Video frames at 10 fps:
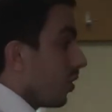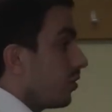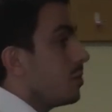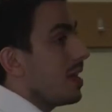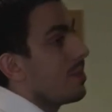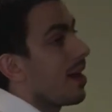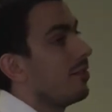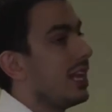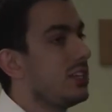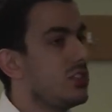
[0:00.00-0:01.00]
got to be about
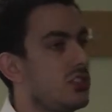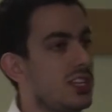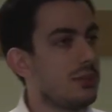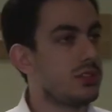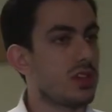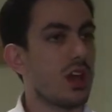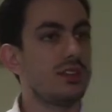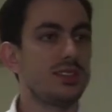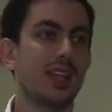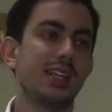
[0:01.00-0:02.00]
relationships.
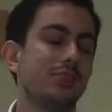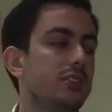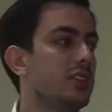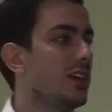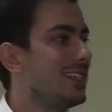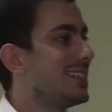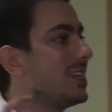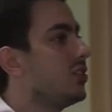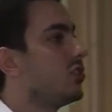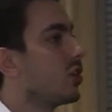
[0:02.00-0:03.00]
Understanding research is
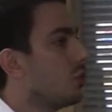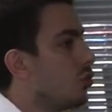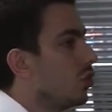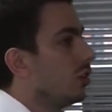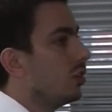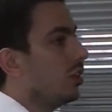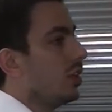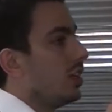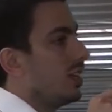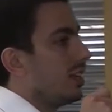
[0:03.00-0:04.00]
a
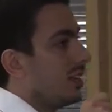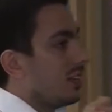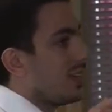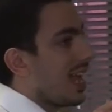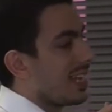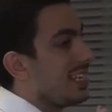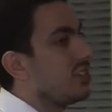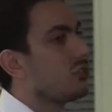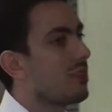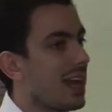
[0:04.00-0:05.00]
social and
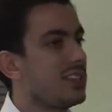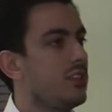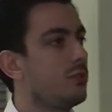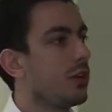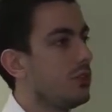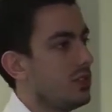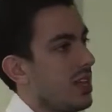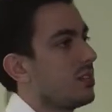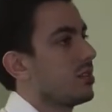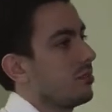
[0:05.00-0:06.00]
interactive
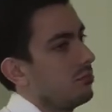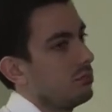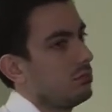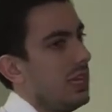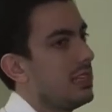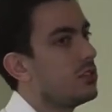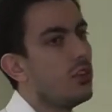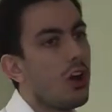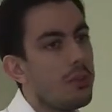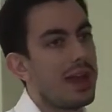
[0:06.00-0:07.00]
process. It's
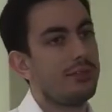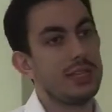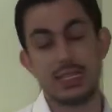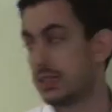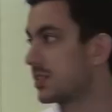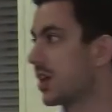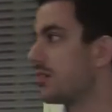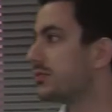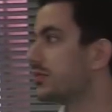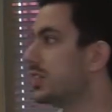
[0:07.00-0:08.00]
not about reading stuff.
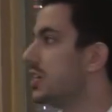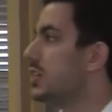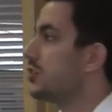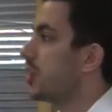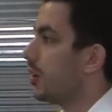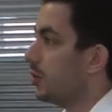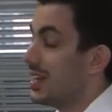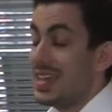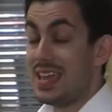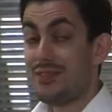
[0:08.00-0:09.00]
So,
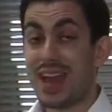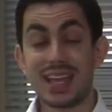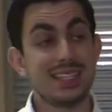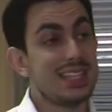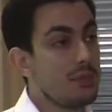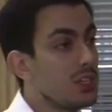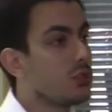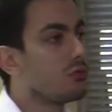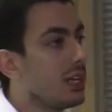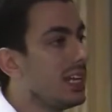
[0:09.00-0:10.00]
if
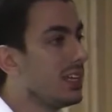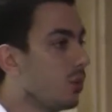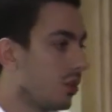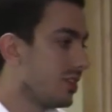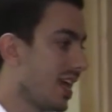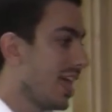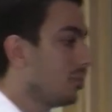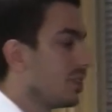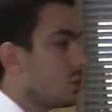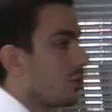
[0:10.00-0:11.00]
academics really want to
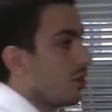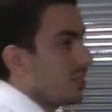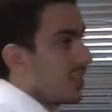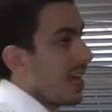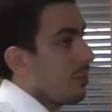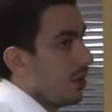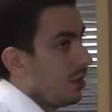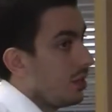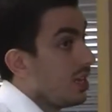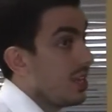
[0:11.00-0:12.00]
help this process
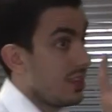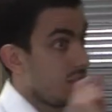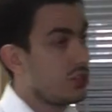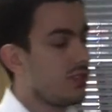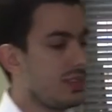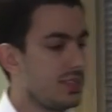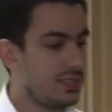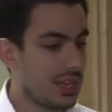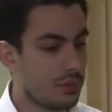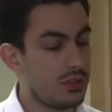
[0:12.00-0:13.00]
happen, then two things
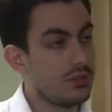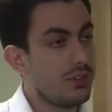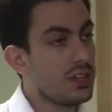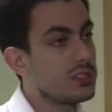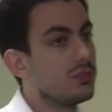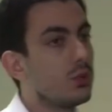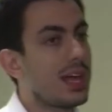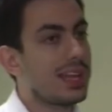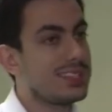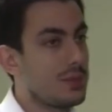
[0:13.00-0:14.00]
need to happen. First of all,
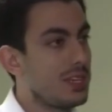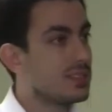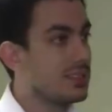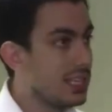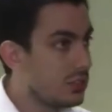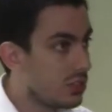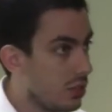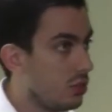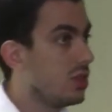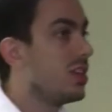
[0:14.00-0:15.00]
academics need
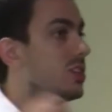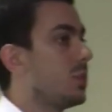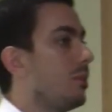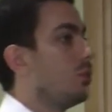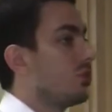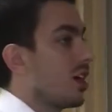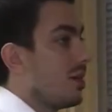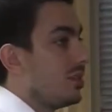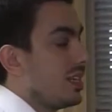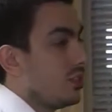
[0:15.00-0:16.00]
to spend more
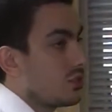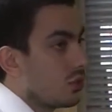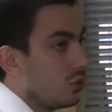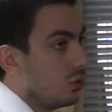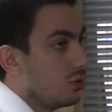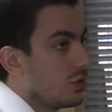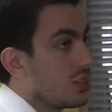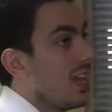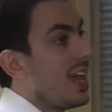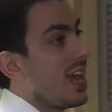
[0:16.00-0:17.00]
time in schools,
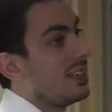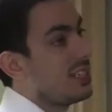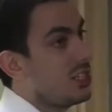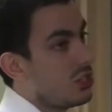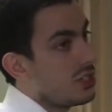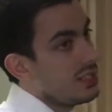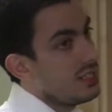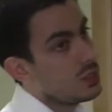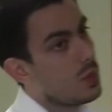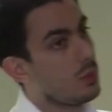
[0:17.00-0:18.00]
and teachers
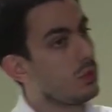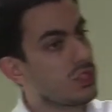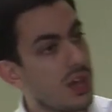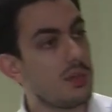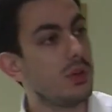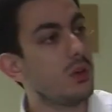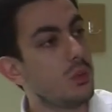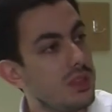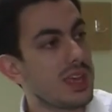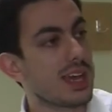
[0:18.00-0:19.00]
need to spend more time
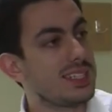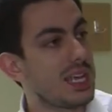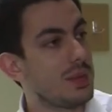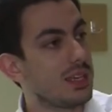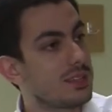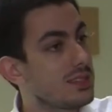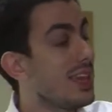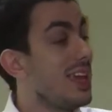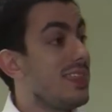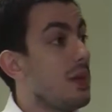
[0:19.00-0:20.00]
with the academics.
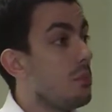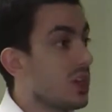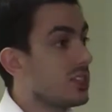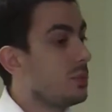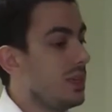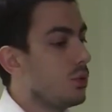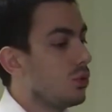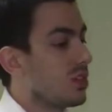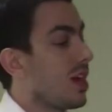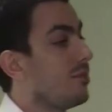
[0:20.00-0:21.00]
There must be
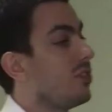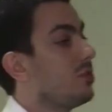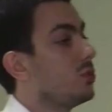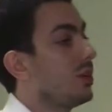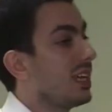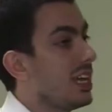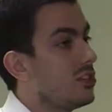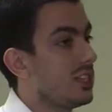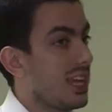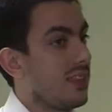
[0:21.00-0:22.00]
more time for them to
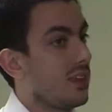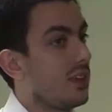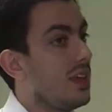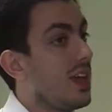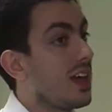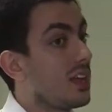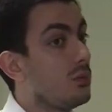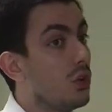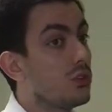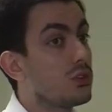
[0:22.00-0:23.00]
engage together. And
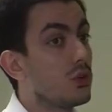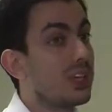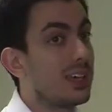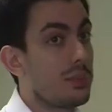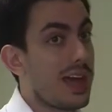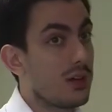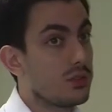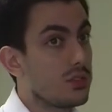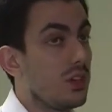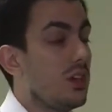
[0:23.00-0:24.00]
I'm not talking
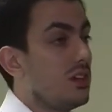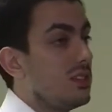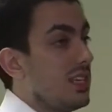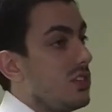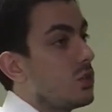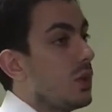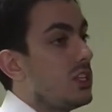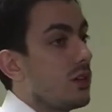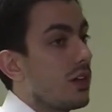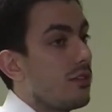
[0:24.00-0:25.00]
about teachers, we're
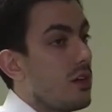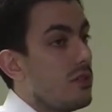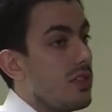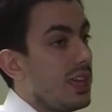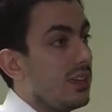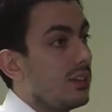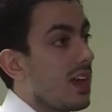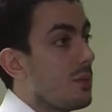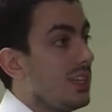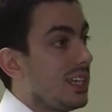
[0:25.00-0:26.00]
doing our own thing,
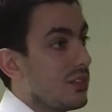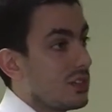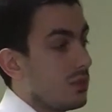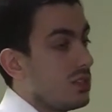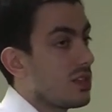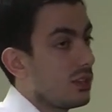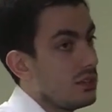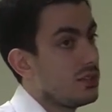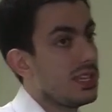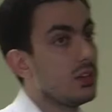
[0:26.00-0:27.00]
come in and give us some
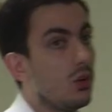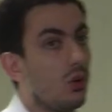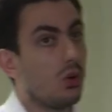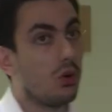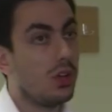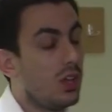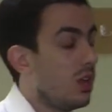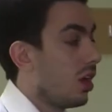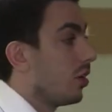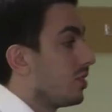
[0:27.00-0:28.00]
consultancy, or,
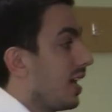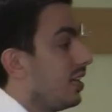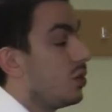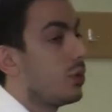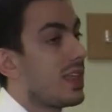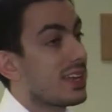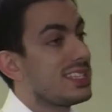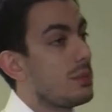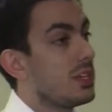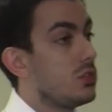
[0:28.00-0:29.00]
okay, look, we're
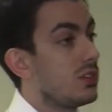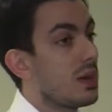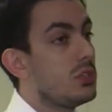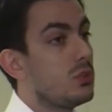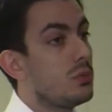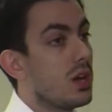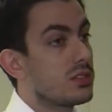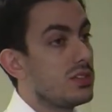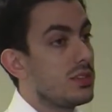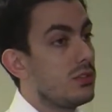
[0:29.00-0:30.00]
academics, you can come and do a
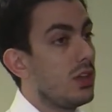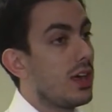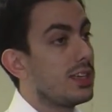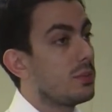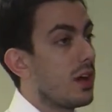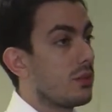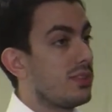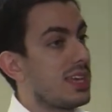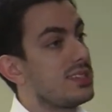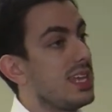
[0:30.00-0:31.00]
master's if you like, and
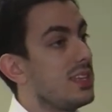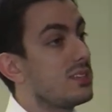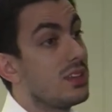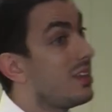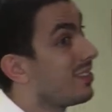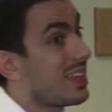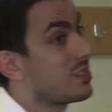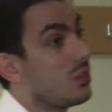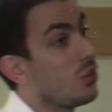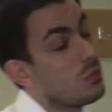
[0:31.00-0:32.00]
that's it.
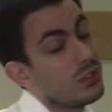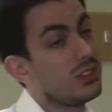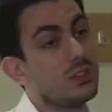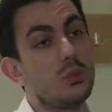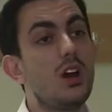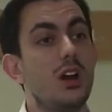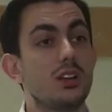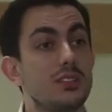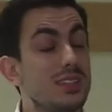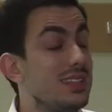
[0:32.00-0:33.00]
That's not the model that
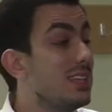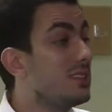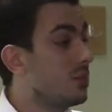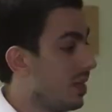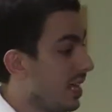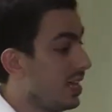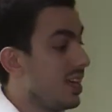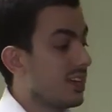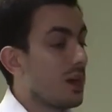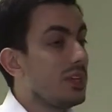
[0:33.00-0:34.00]
works. It needs to be
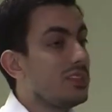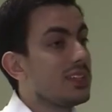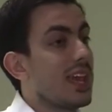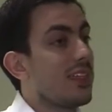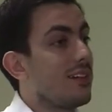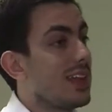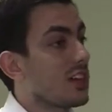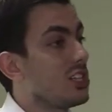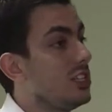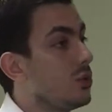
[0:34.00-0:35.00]
coming together and
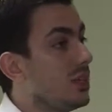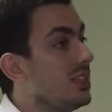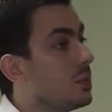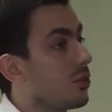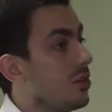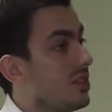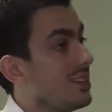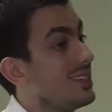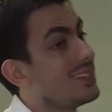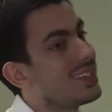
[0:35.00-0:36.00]
actually doing these
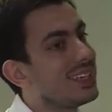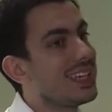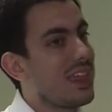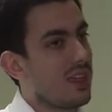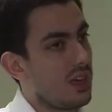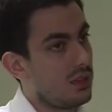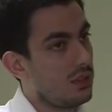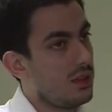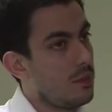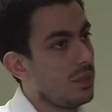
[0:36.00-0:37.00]
processes together.
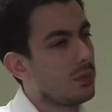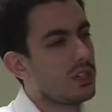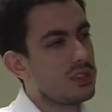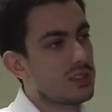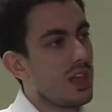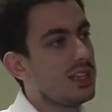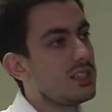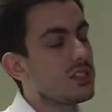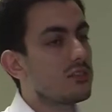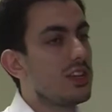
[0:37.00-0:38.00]
I'm going to slightly
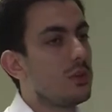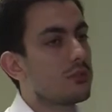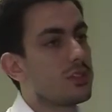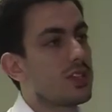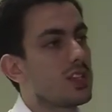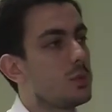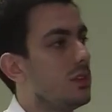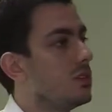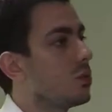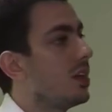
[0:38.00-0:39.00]
disagree with Chris
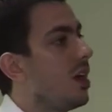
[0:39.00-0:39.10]
Husbands when